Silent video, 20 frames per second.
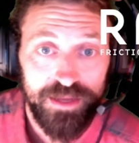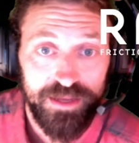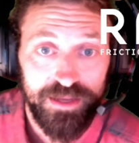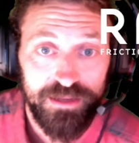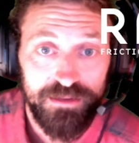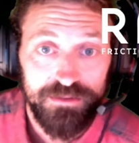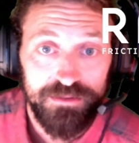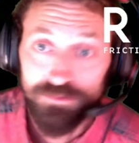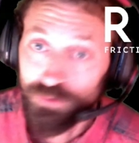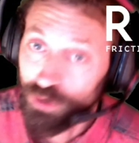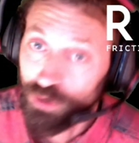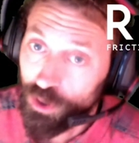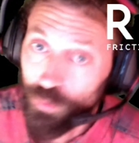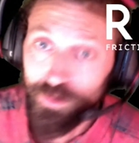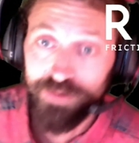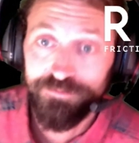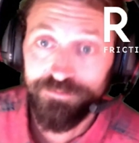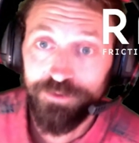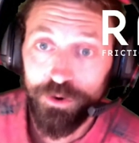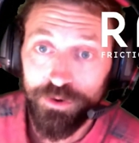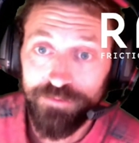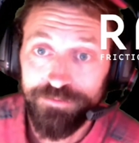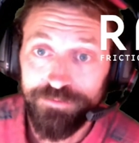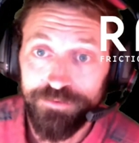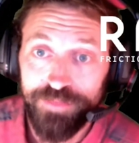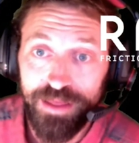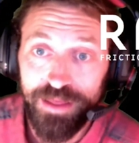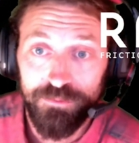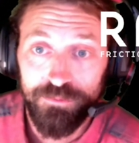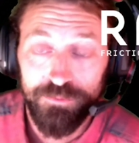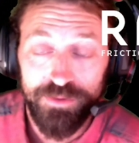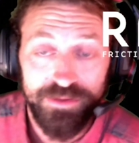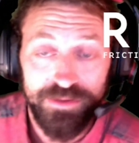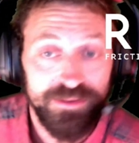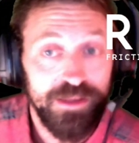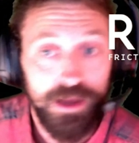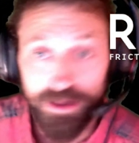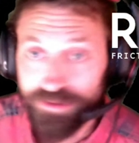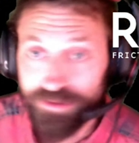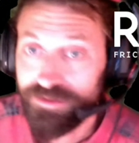like, you know, we voted for that. We,
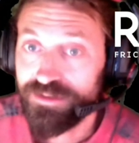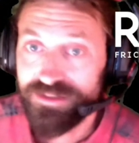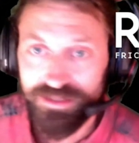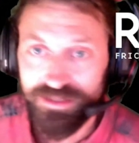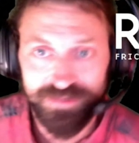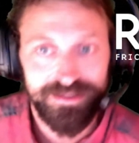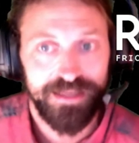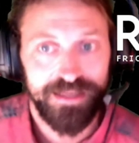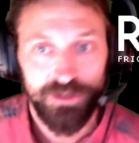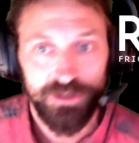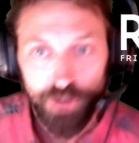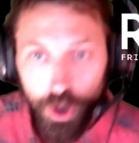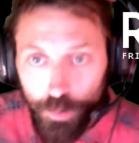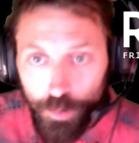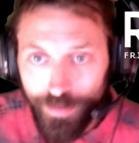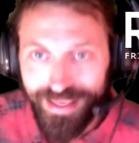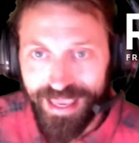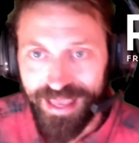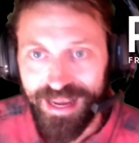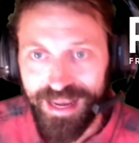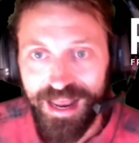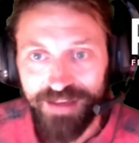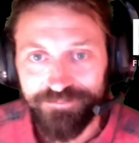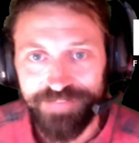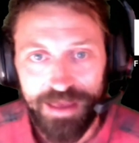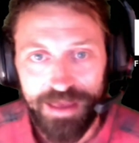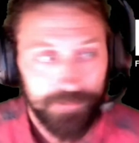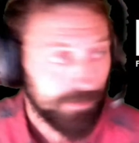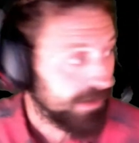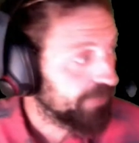no, and so it's like, no, we can't have that.